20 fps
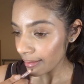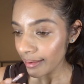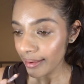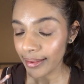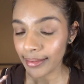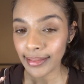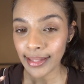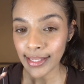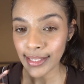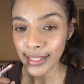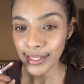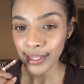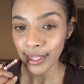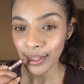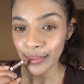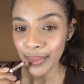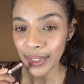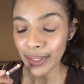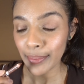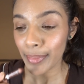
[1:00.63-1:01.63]
and this is
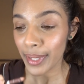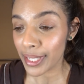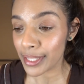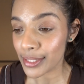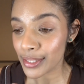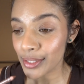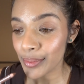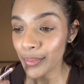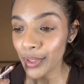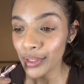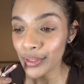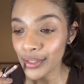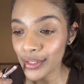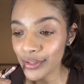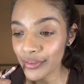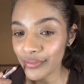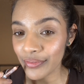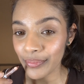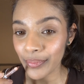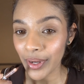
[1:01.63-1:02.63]
going to be the base to most
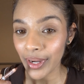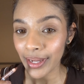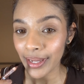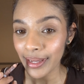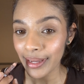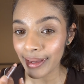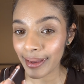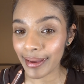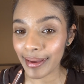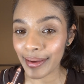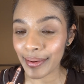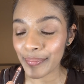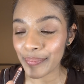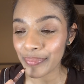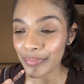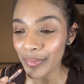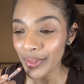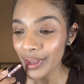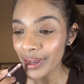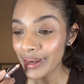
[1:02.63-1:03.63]
of my
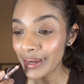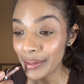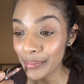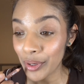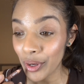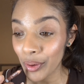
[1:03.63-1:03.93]
lip